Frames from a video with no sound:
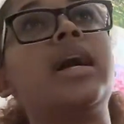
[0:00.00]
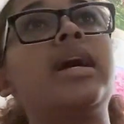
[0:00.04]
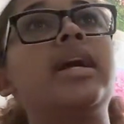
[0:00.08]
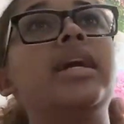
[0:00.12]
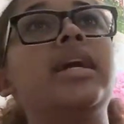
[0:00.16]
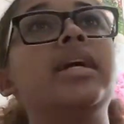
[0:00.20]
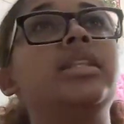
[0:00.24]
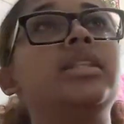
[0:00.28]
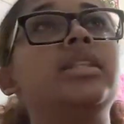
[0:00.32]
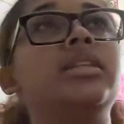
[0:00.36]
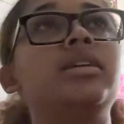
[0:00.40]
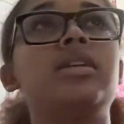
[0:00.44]

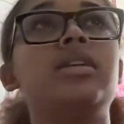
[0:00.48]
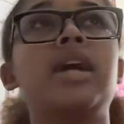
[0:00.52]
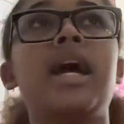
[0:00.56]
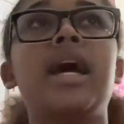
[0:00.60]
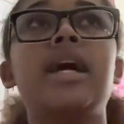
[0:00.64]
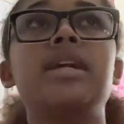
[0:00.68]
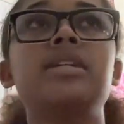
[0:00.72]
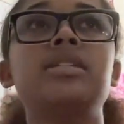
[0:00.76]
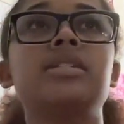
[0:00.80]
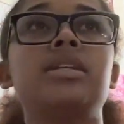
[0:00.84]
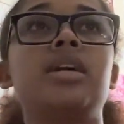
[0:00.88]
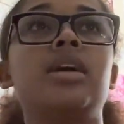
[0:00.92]
hit their
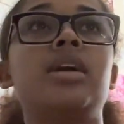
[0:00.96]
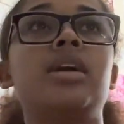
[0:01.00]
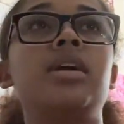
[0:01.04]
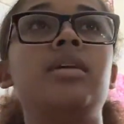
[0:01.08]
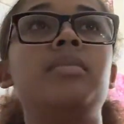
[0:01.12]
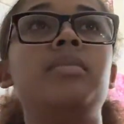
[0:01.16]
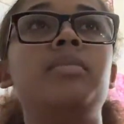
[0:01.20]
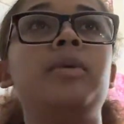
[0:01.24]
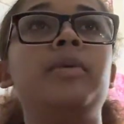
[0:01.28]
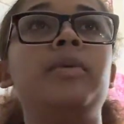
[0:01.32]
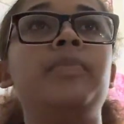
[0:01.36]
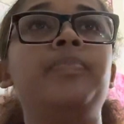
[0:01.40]
ass
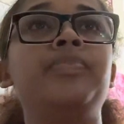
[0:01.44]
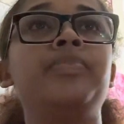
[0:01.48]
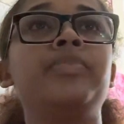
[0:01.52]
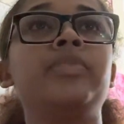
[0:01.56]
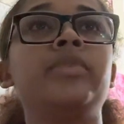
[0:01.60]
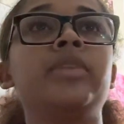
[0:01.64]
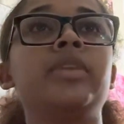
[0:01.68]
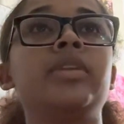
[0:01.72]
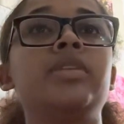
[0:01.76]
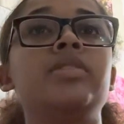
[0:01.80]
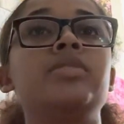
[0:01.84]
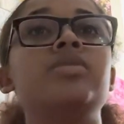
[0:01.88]
up,
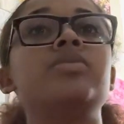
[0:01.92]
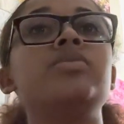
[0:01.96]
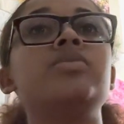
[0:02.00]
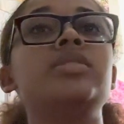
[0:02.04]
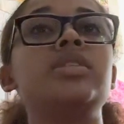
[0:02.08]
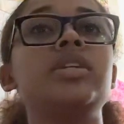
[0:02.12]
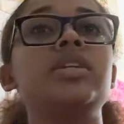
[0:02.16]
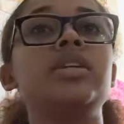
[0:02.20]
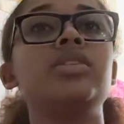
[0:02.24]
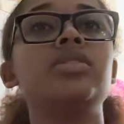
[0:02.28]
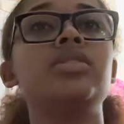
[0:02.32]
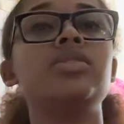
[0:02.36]
you
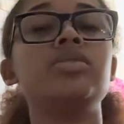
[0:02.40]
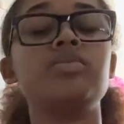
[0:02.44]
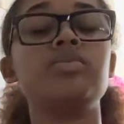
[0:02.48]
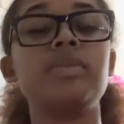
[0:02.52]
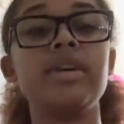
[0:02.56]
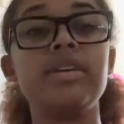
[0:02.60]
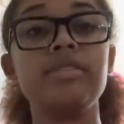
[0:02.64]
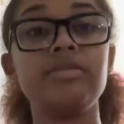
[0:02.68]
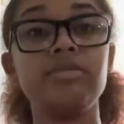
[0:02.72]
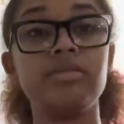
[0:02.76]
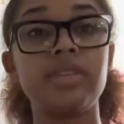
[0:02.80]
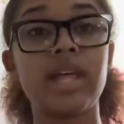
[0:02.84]
see those
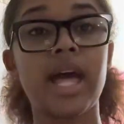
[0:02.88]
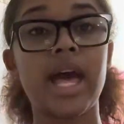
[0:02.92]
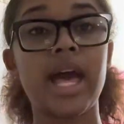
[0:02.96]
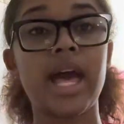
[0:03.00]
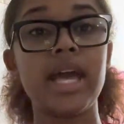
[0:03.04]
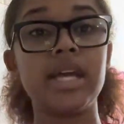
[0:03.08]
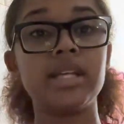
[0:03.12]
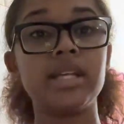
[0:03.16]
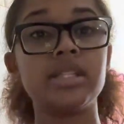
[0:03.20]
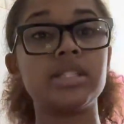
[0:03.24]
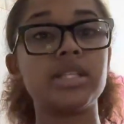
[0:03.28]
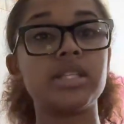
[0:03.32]
red
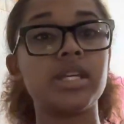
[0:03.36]
flags